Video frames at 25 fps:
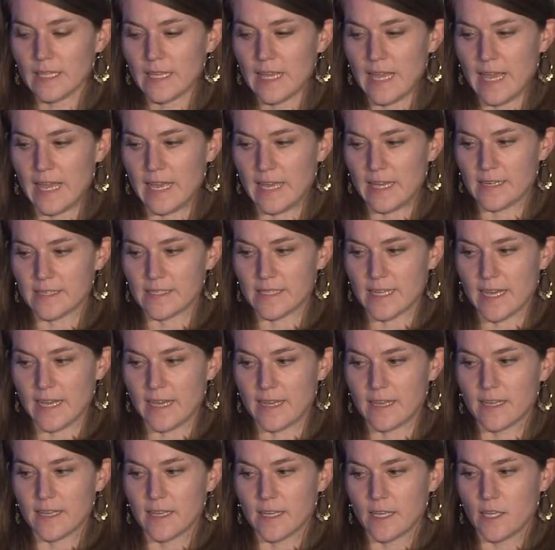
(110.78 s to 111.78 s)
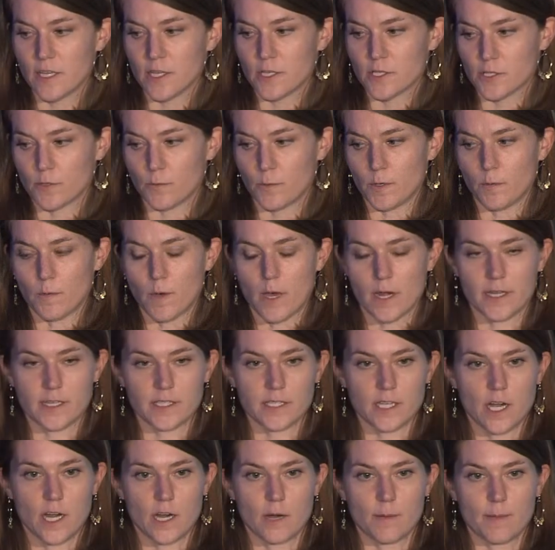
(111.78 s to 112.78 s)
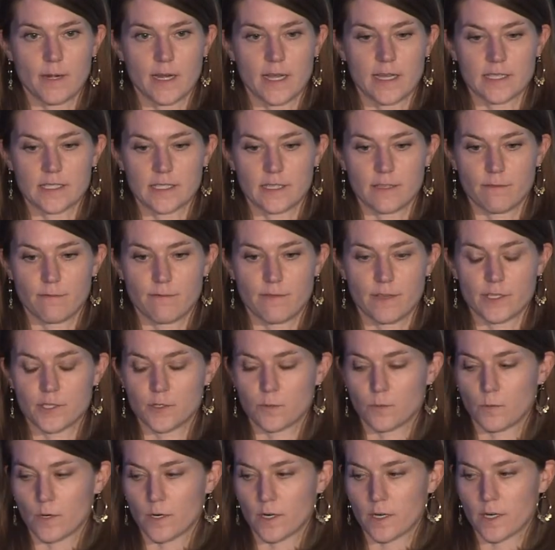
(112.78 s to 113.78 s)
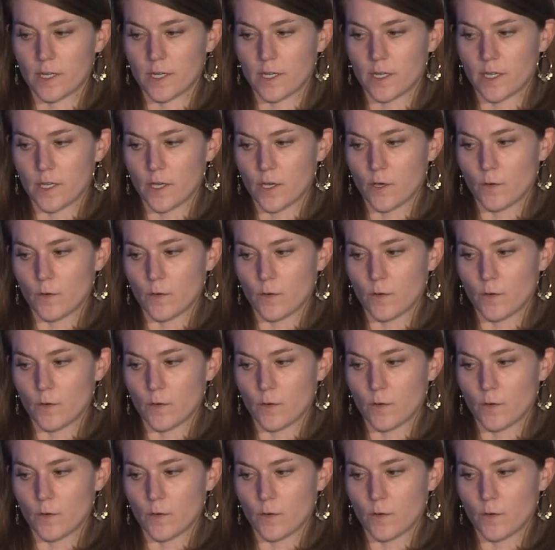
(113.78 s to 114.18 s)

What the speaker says: And so we wanted to harmonize the fish work